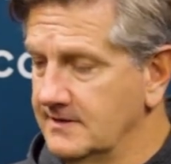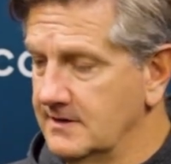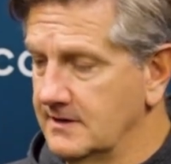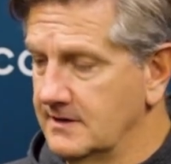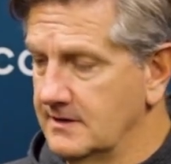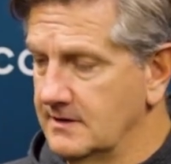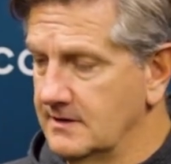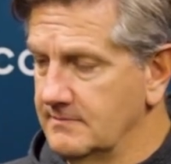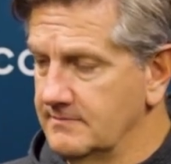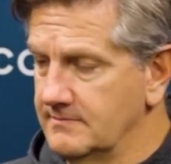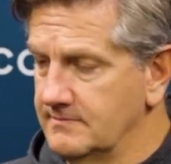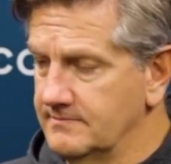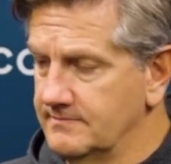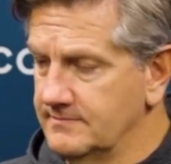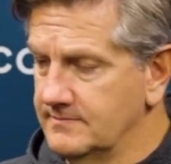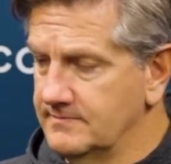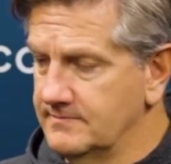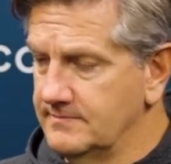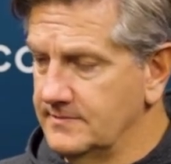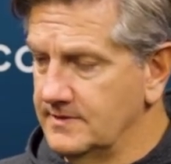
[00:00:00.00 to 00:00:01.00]

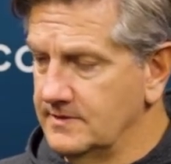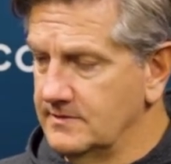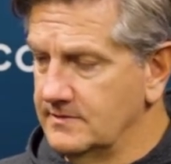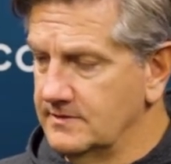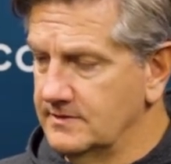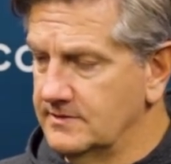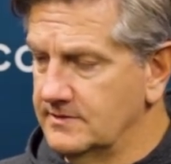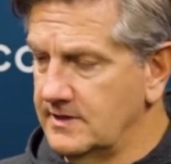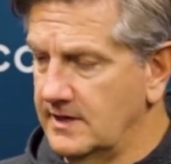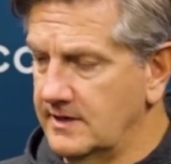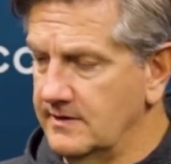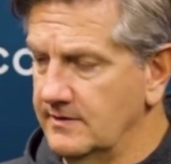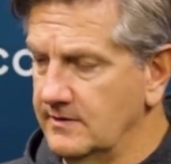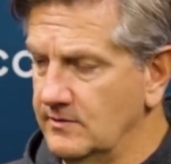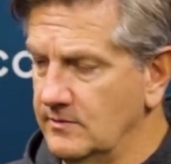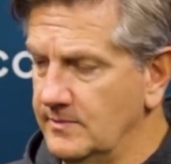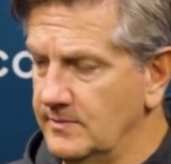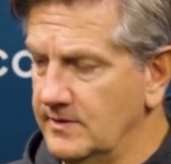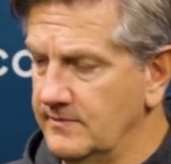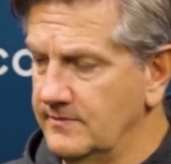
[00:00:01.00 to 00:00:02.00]
It's kind of a
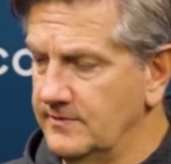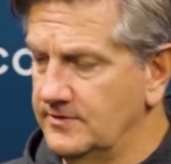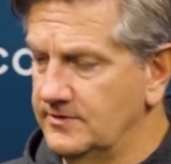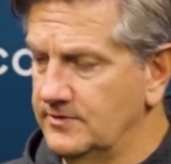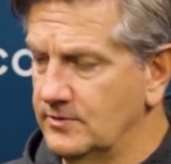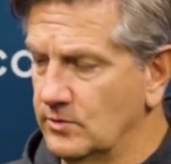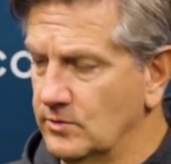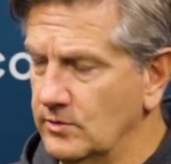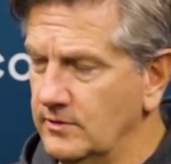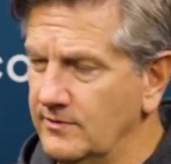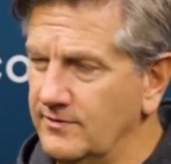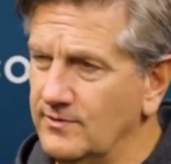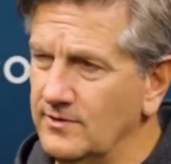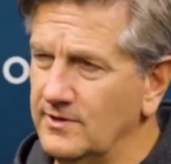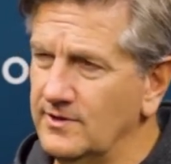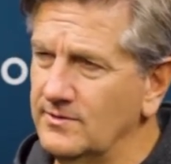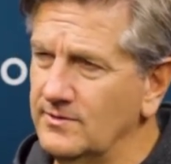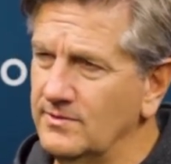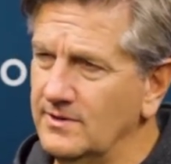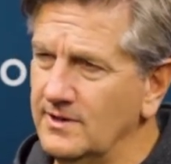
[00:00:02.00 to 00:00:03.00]
little bit of the story
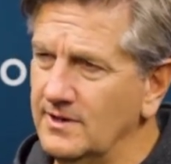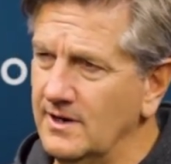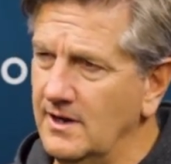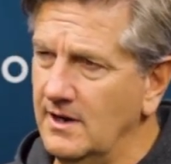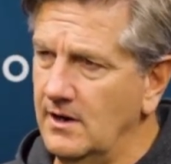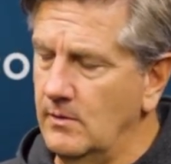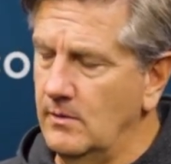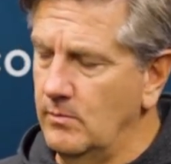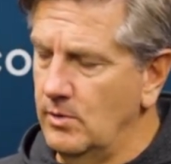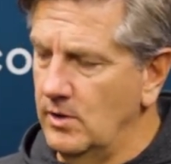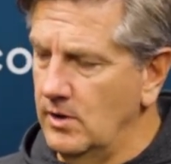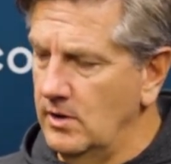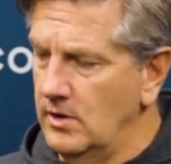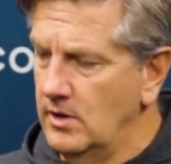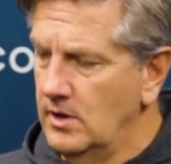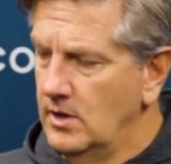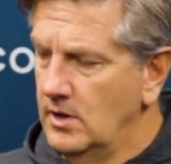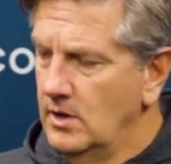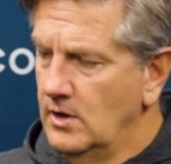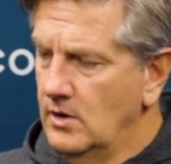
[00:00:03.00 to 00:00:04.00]
for us right now,
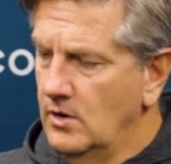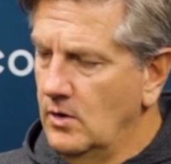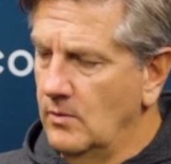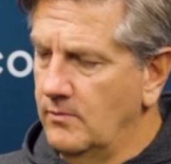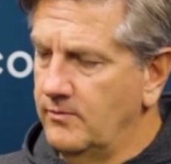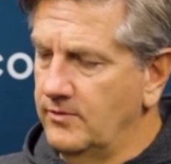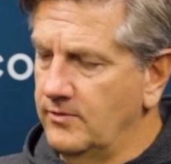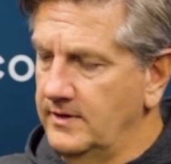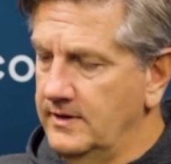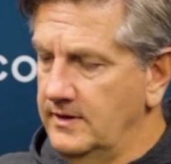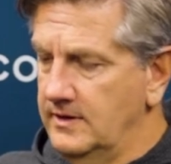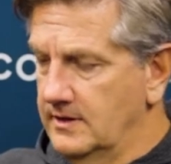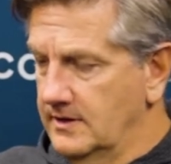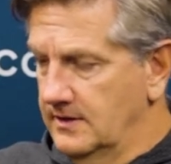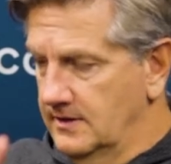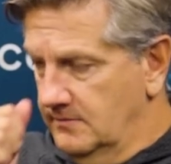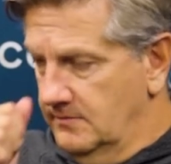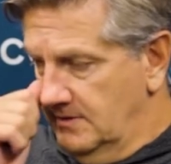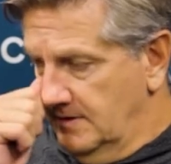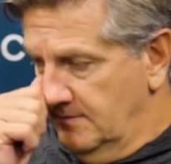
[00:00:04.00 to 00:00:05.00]
but hopefully
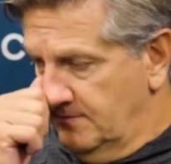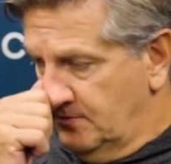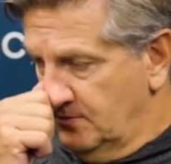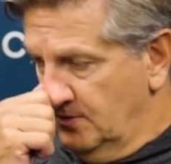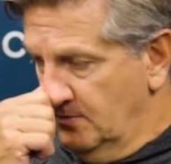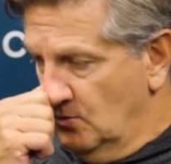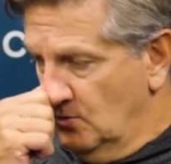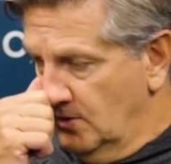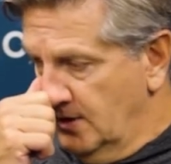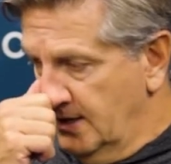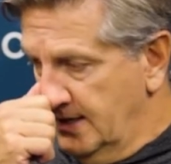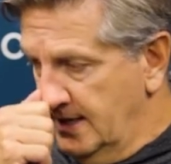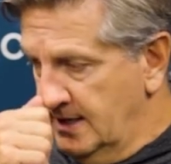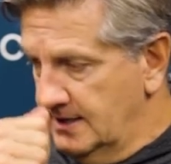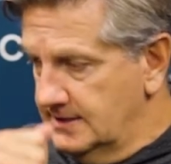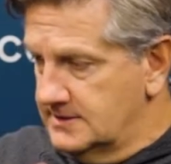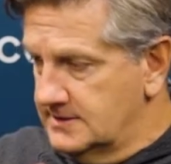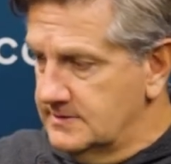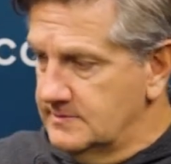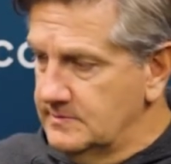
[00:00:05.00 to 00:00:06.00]
we have three more
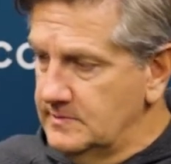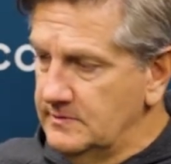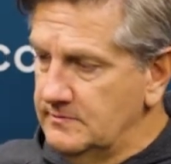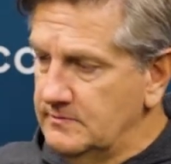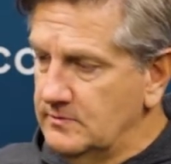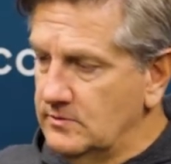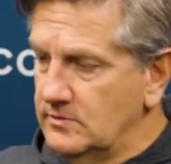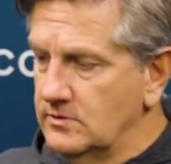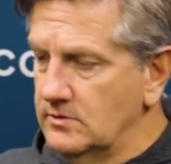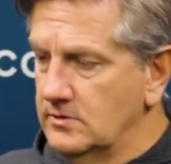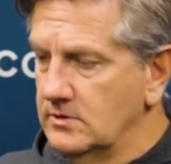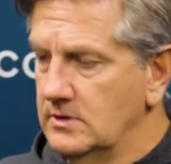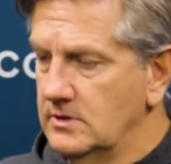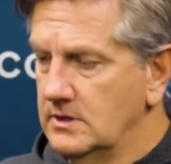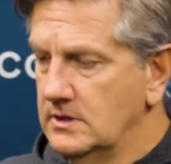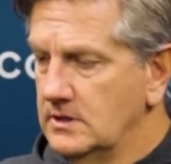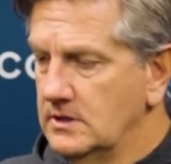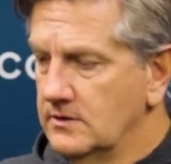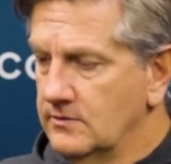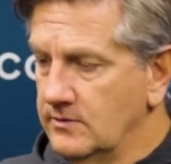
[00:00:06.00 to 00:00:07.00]
days
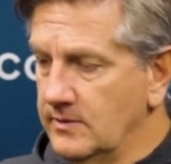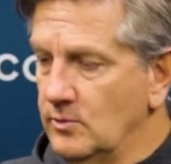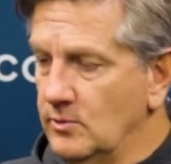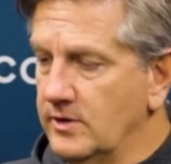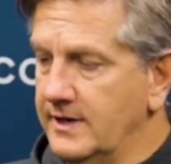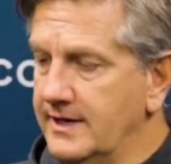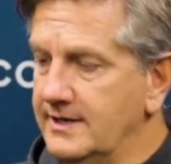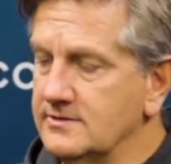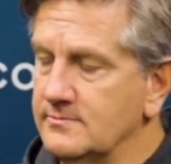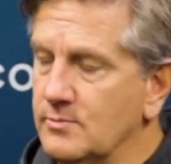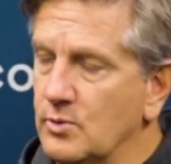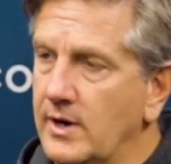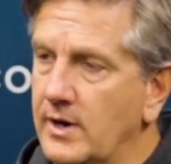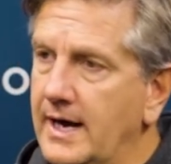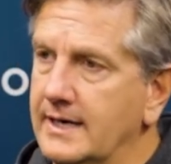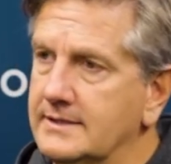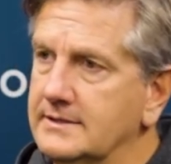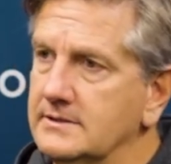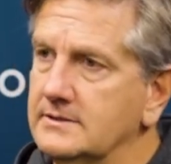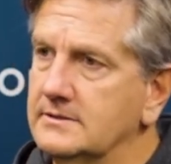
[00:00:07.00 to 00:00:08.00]
of
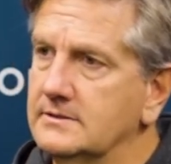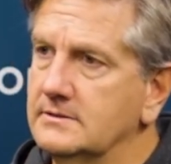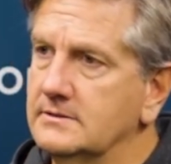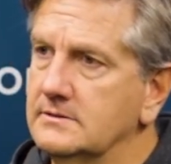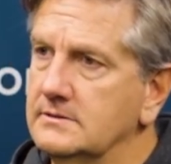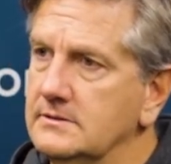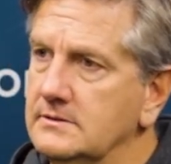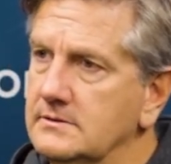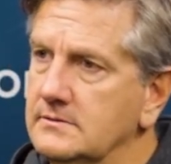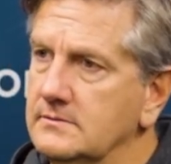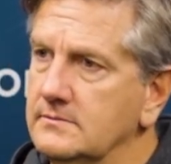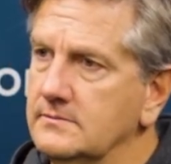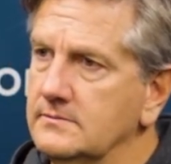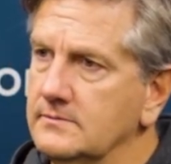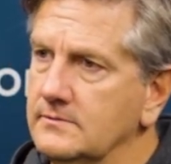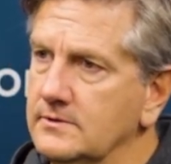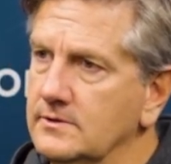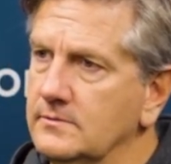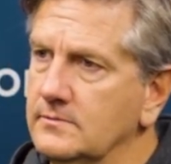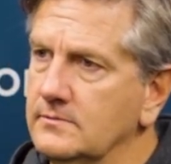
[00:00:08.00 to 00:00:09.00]
practice, you know,
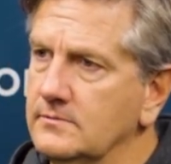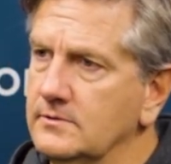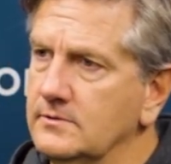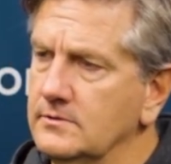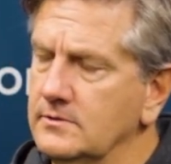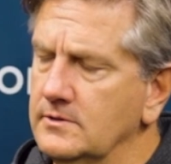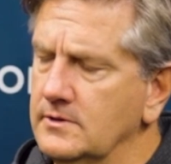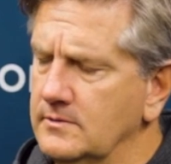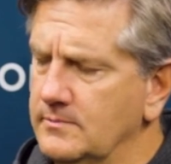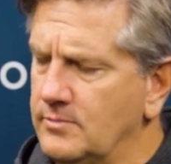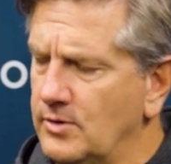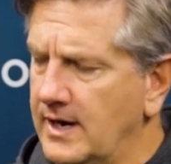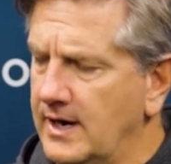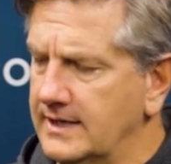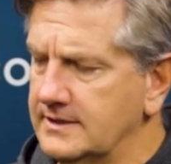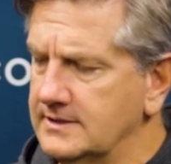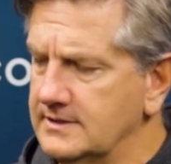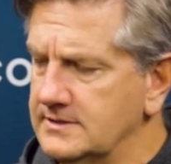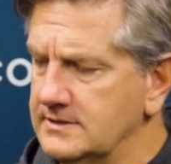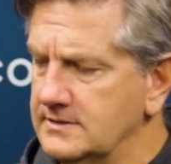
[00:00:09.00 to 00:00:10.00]
really good
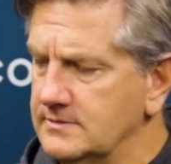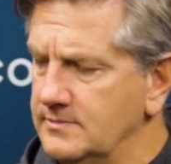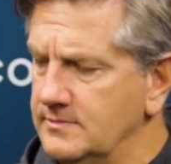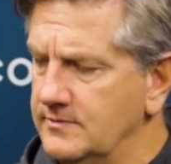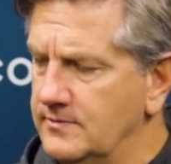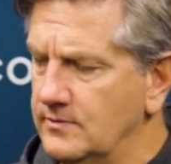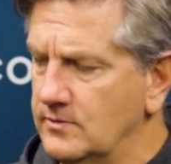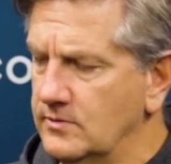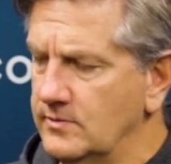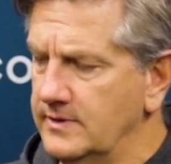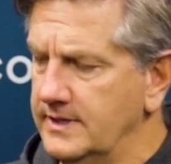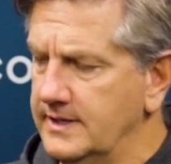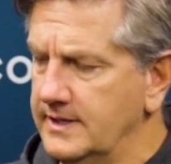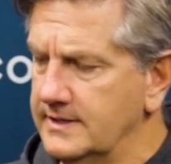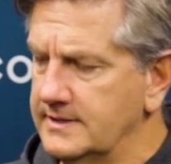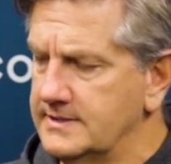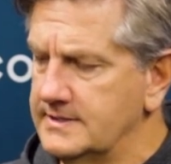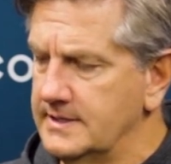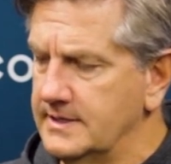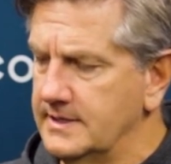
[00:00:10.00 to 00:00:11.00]
practices before we
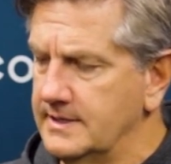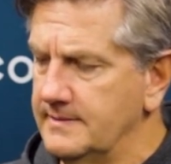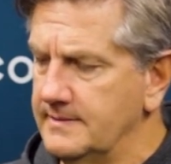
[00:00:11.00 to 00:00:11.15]
get